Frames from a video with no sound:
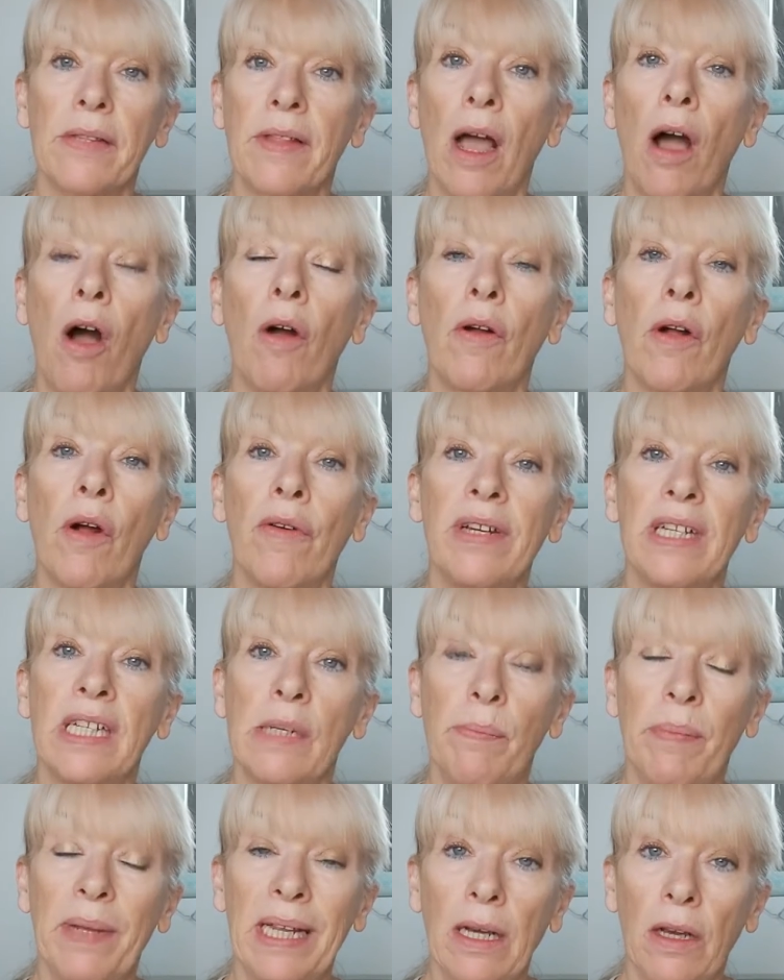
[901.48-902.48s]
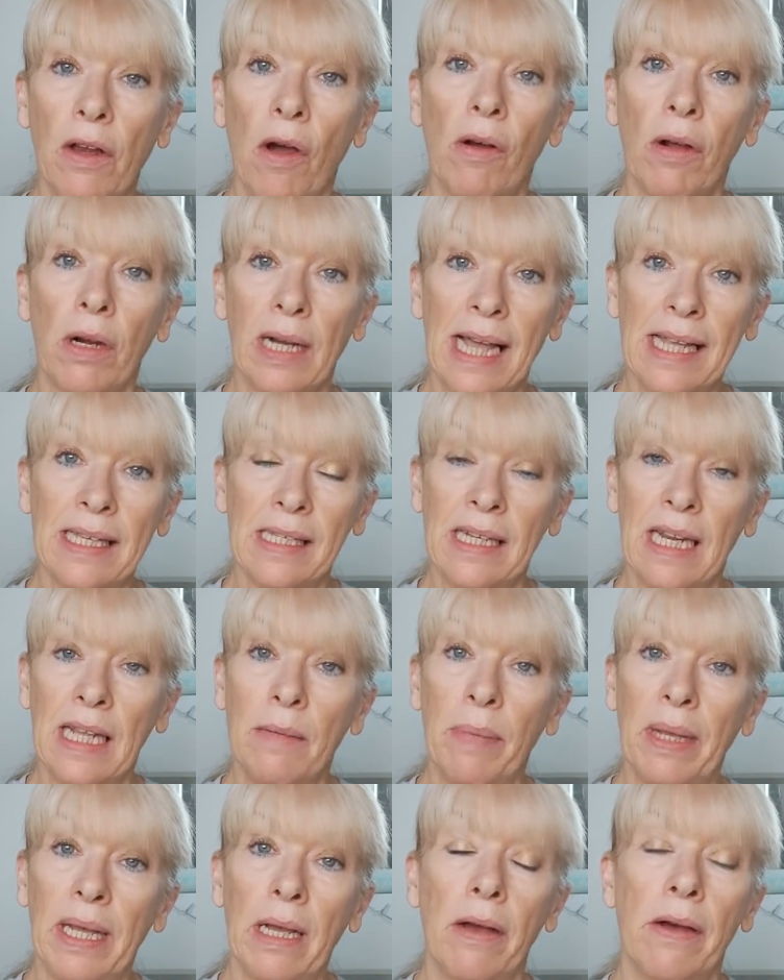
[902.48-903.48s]
that are going to be long
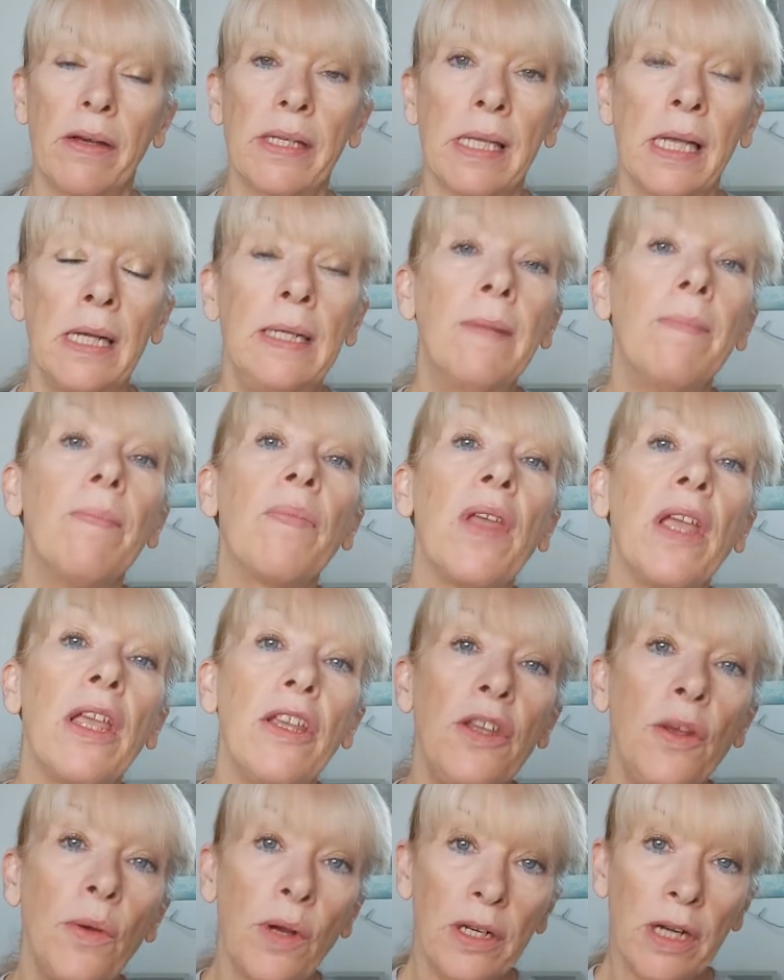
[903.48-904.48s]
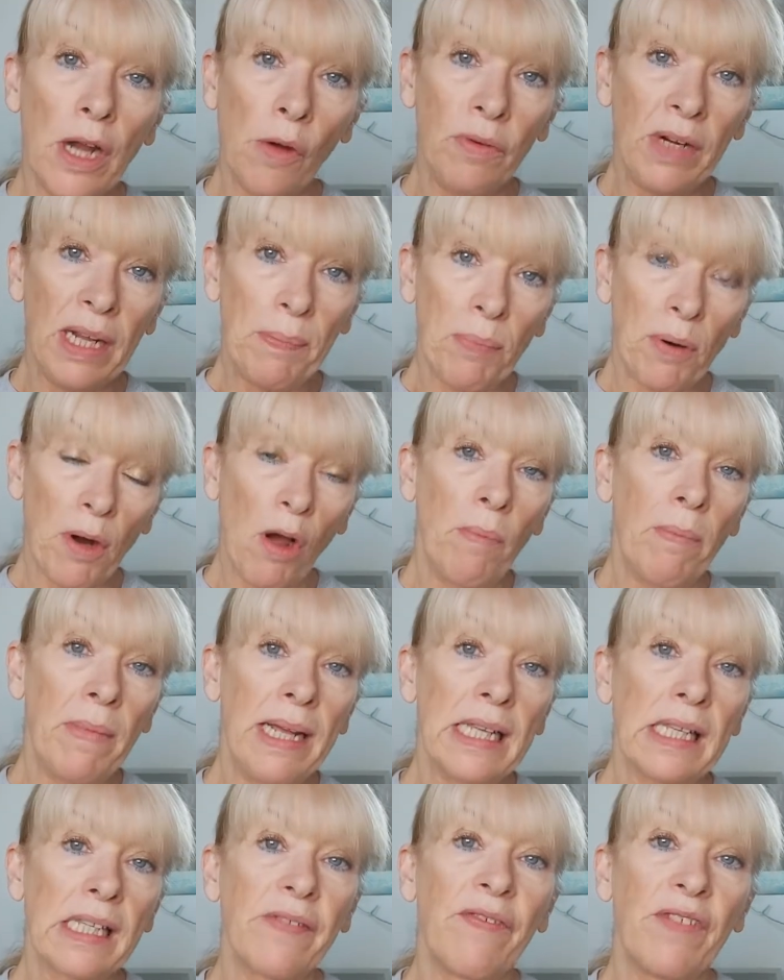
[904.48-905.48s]
lasting, because you can only
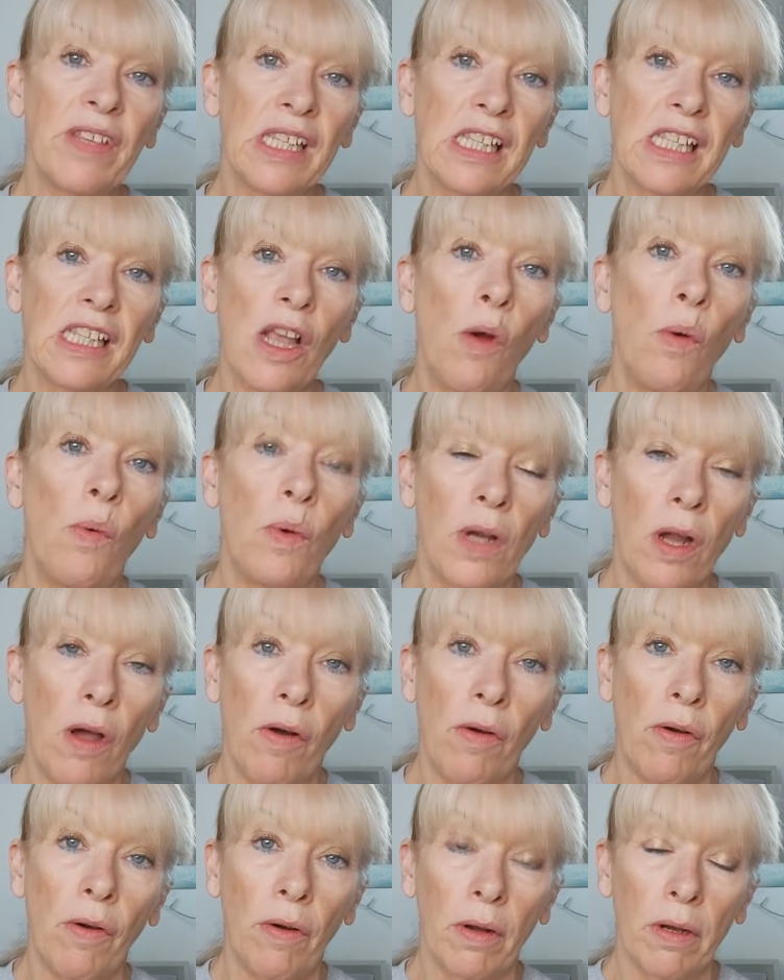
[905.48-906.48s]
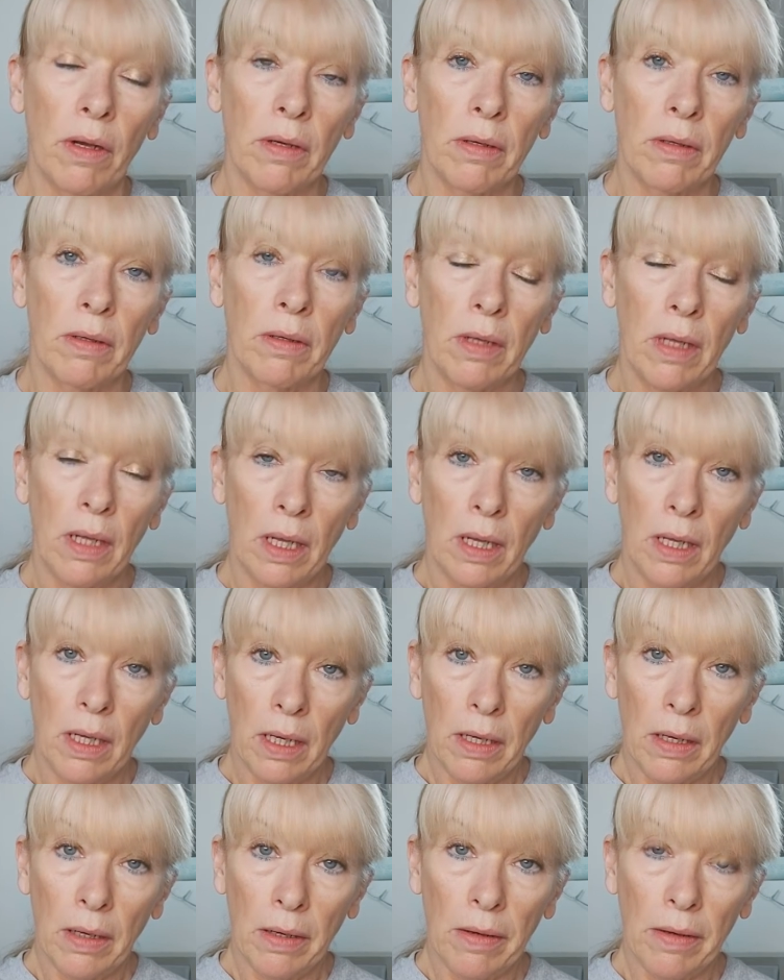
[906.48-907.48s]
promise for so long
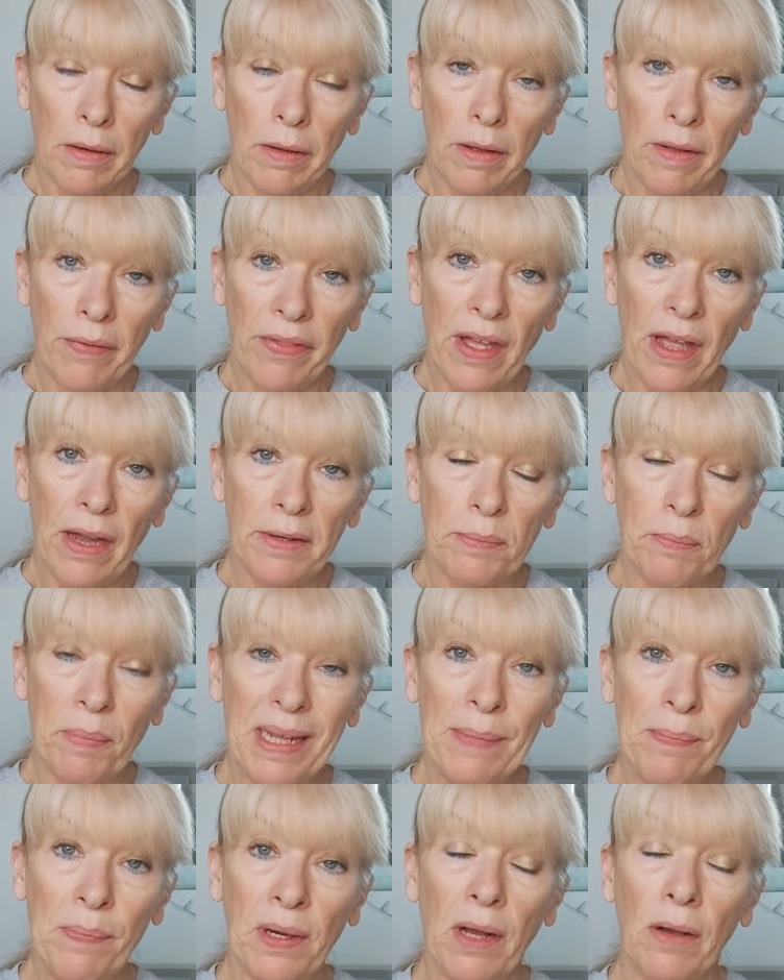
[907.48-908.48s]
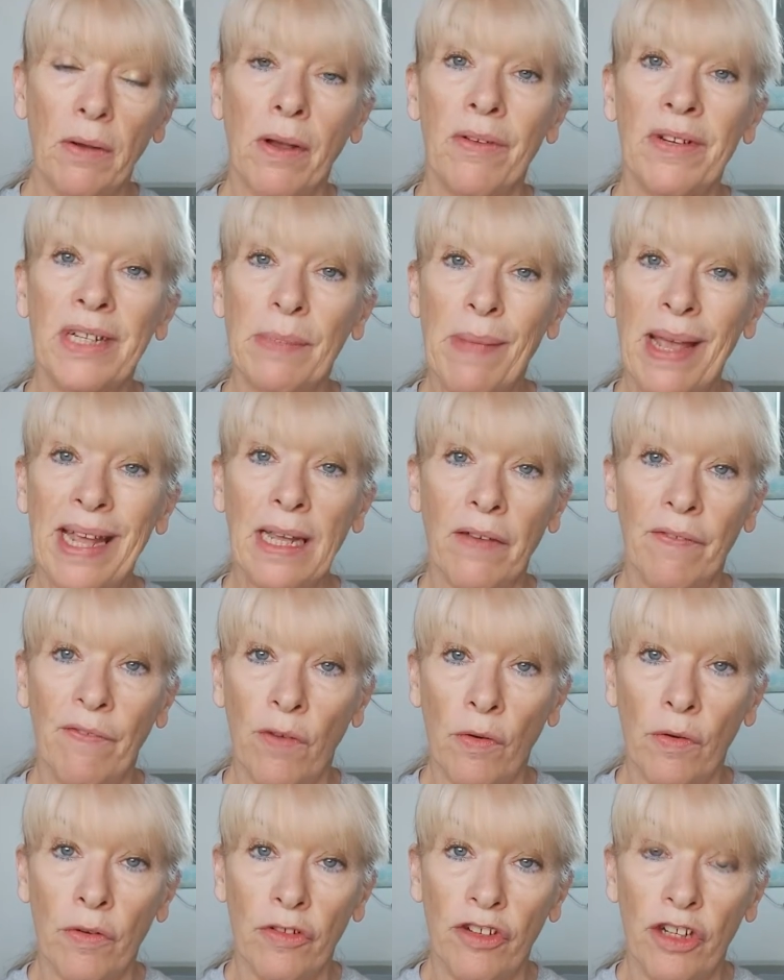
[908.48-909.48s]
that people are going to make a
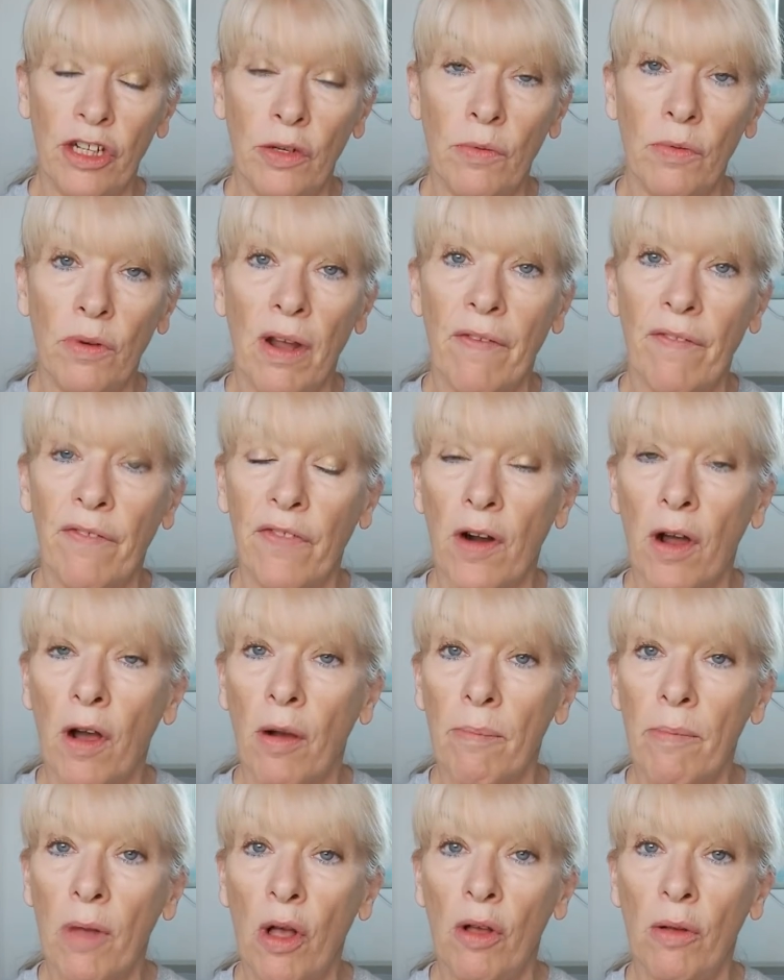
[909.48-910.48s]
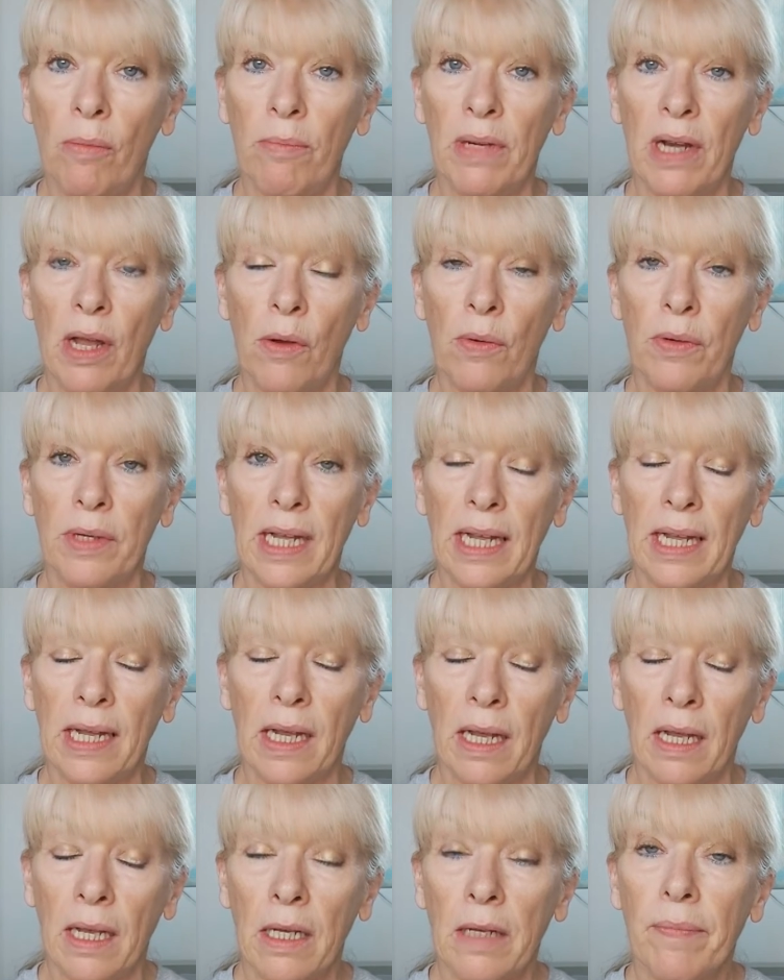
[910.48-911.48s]
fortune from
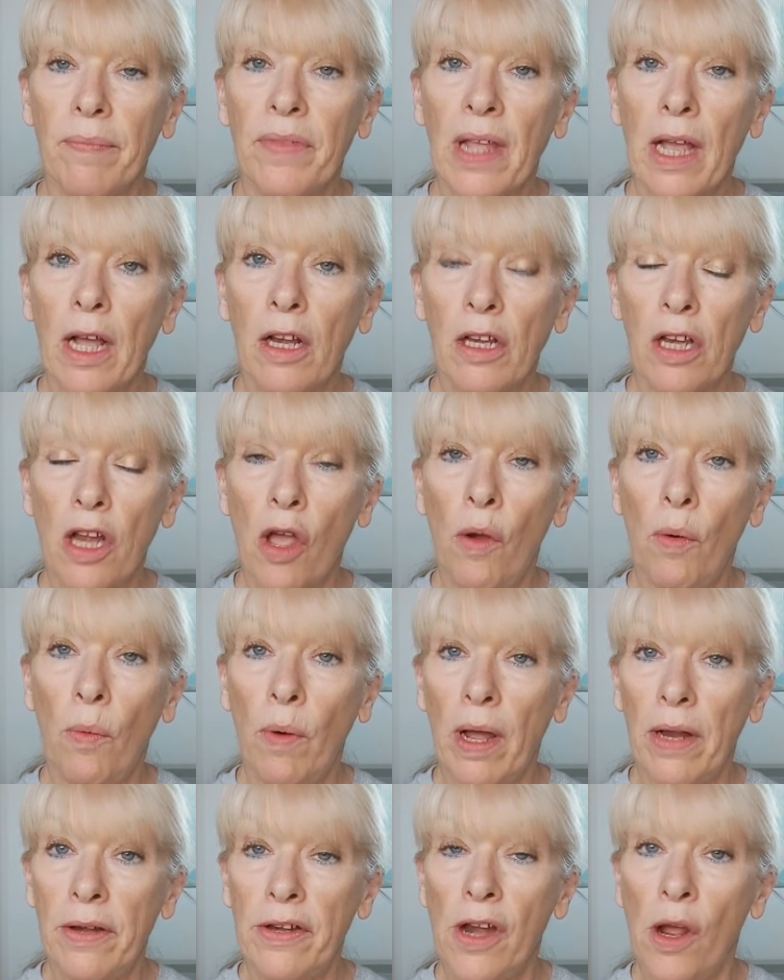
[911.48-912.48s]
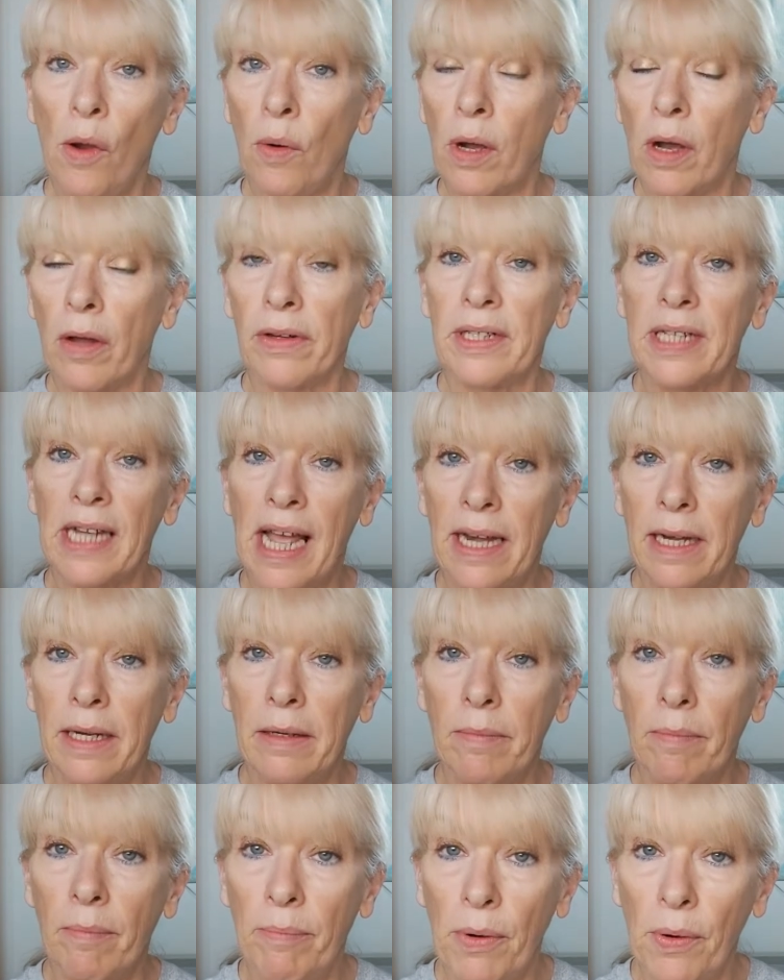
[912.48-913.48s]
uploading low and no
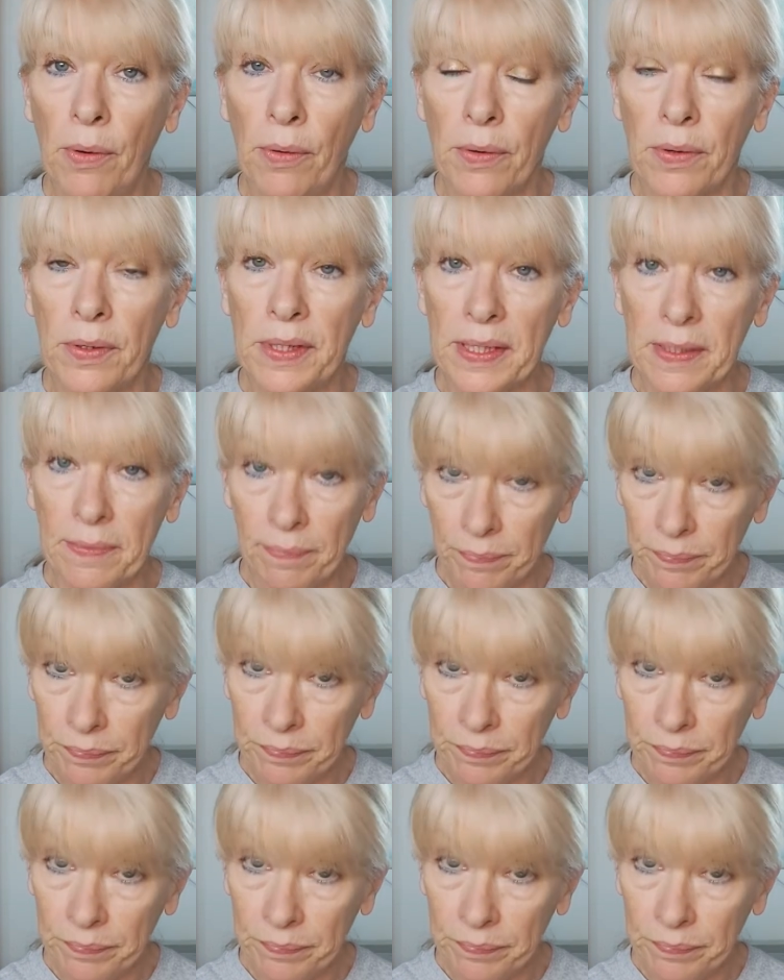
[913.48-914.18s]
content books.